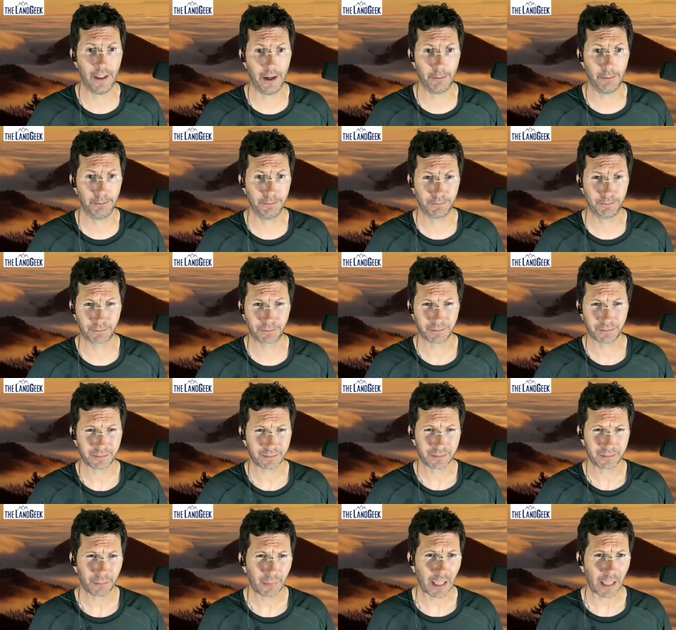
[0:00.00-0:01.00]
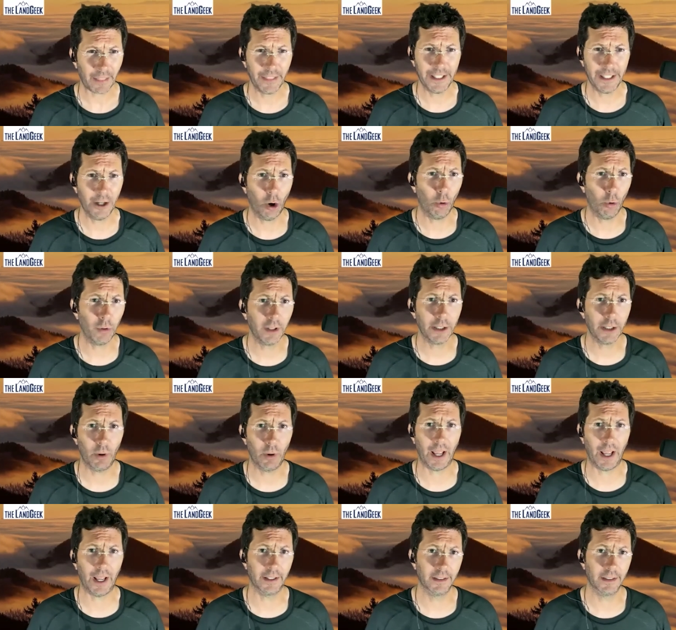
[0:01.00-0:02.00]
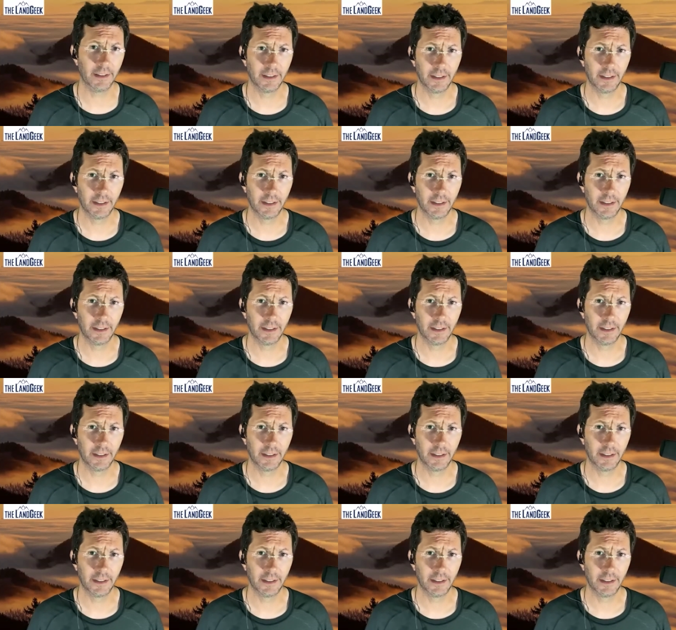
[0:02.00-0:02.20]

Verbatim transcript: them the only way,